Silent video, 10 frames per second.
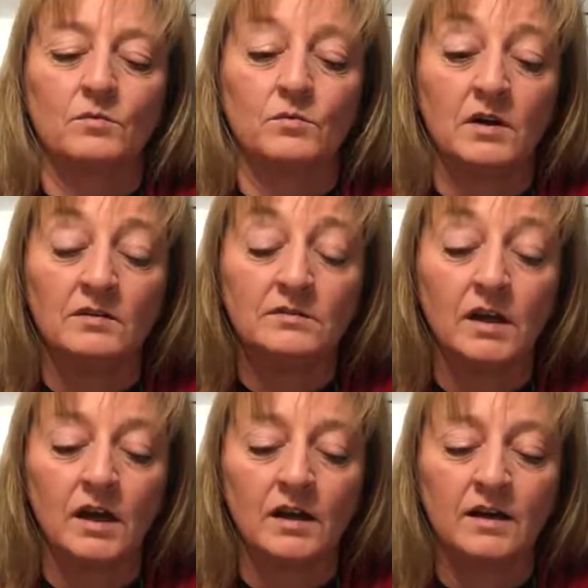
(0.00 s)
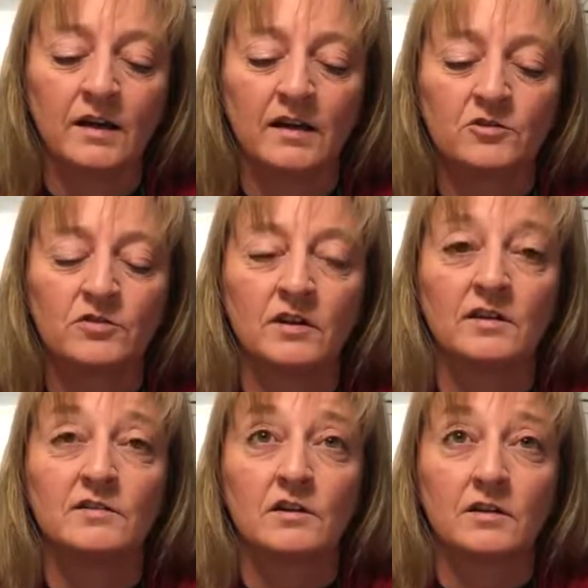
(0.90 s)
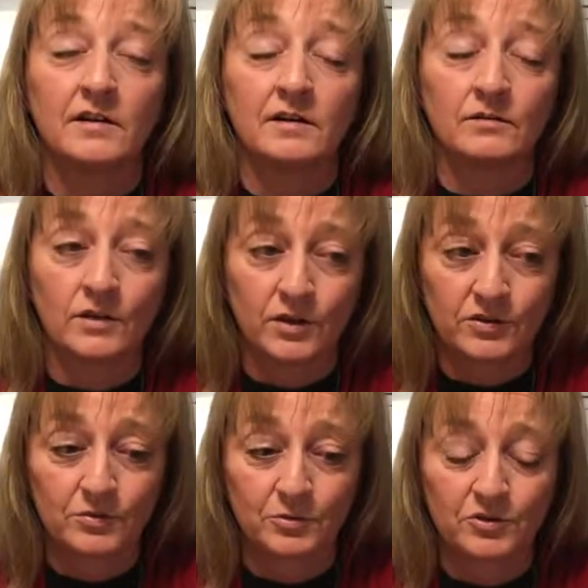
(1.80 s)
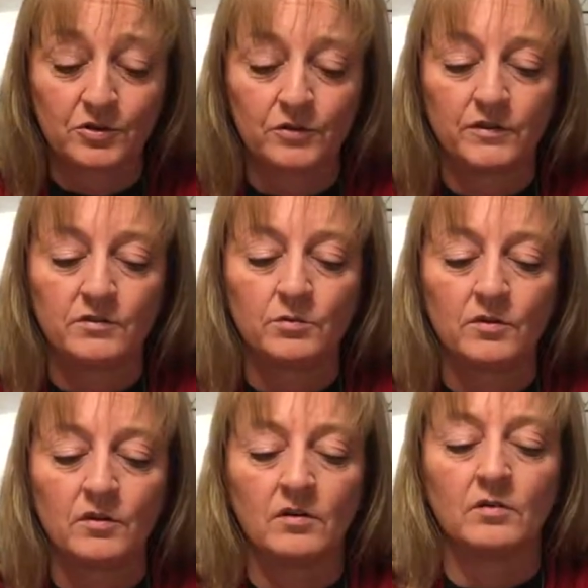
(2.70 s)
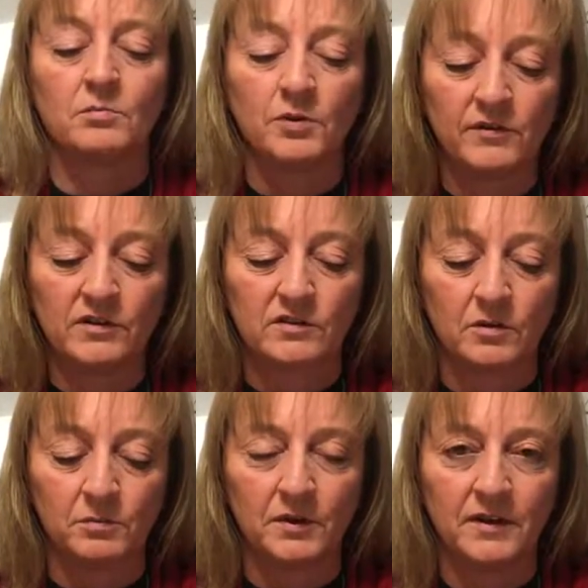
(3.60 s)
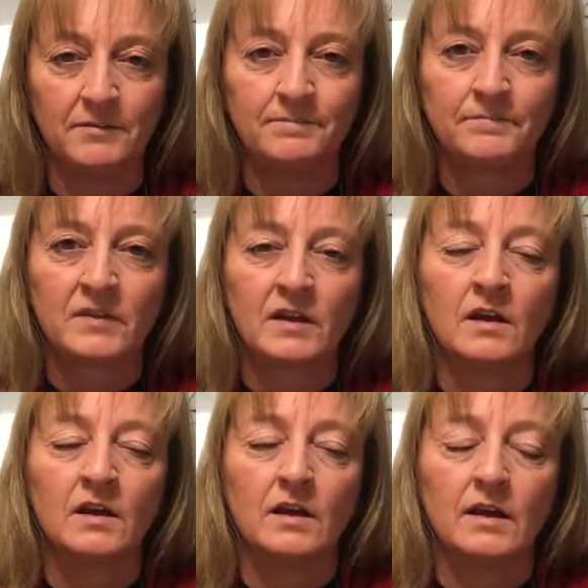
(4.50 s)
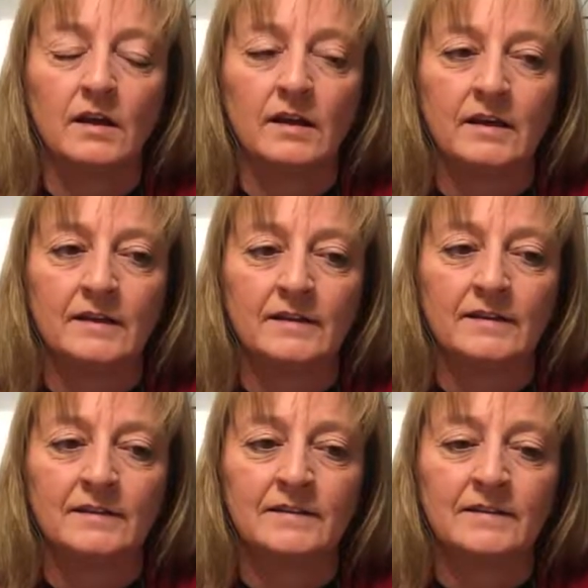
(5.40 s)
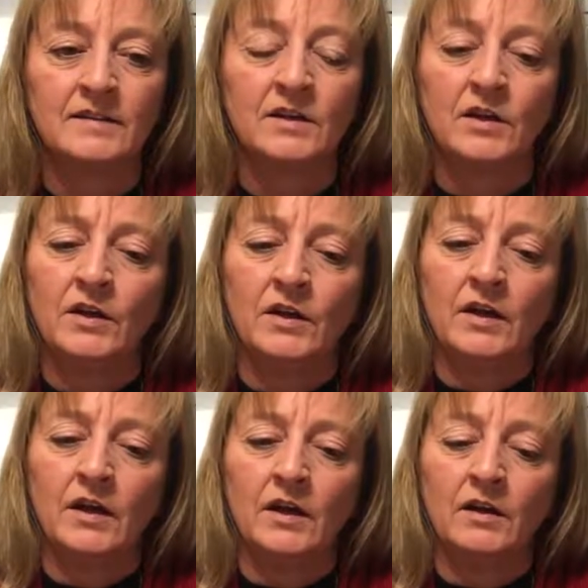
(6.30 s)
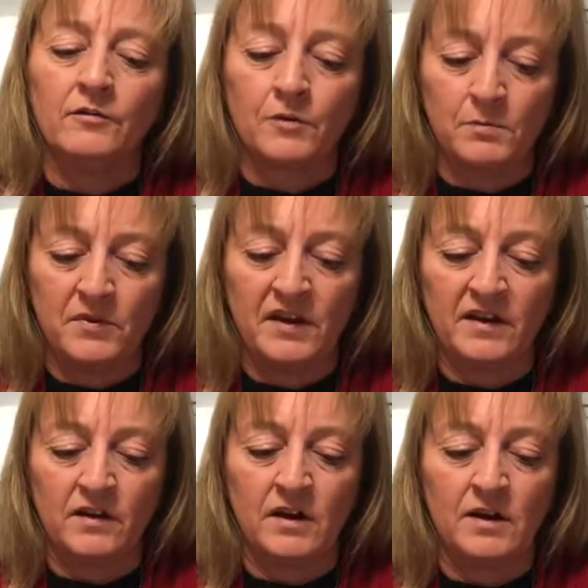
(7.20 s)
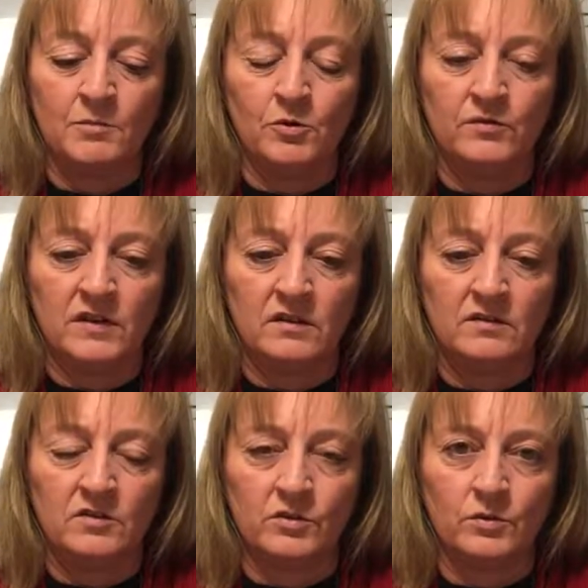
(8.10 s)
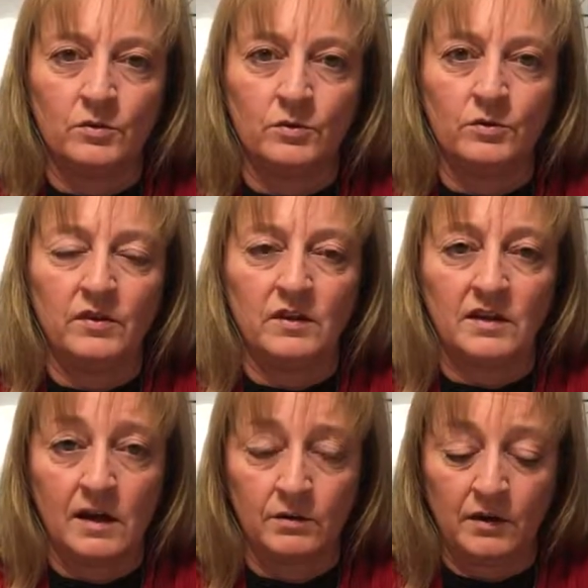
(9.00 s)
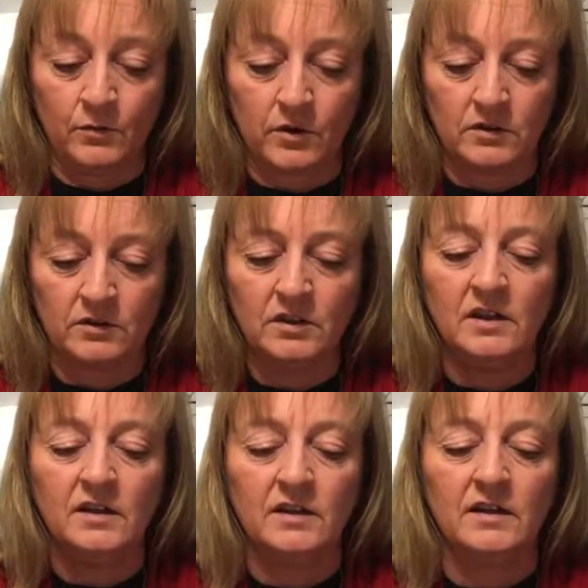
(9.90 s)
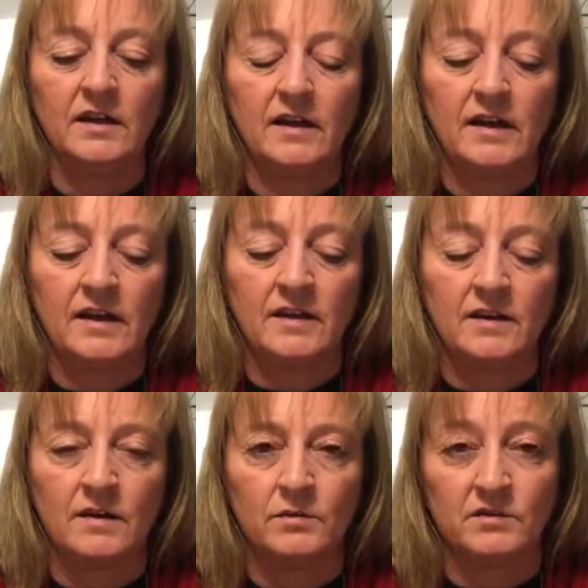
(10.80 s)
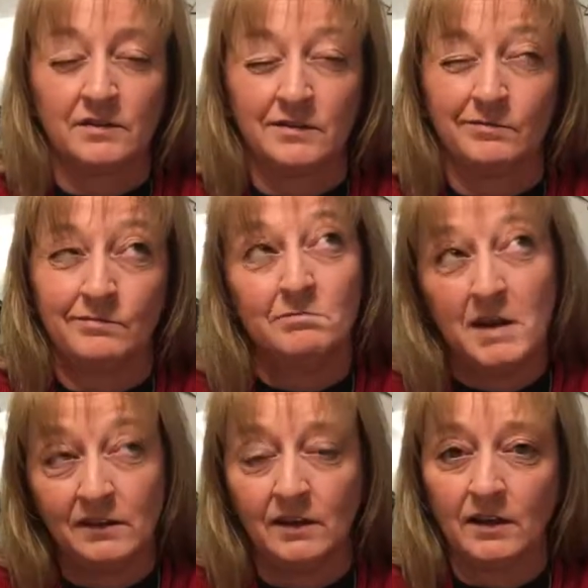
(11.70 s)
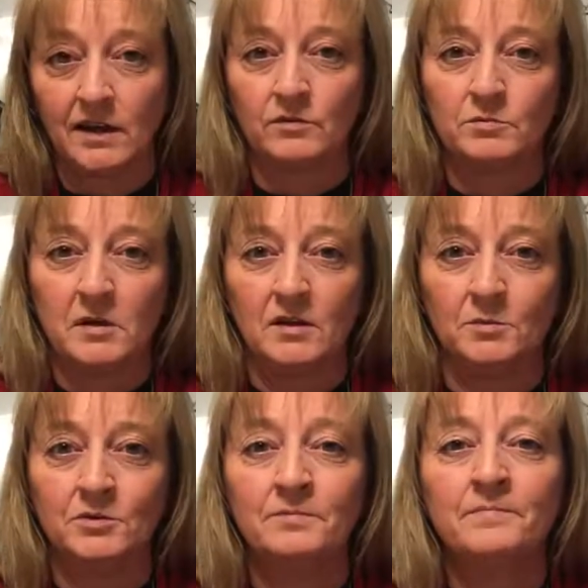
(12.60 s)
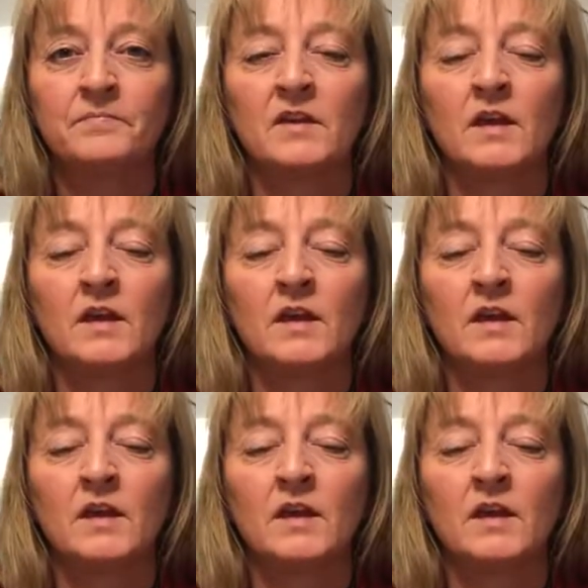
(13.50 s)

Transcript: Well, I actually had started out in customer service with the previous company, and from there I moved into the accounting world, and I was in mainly accounts payable.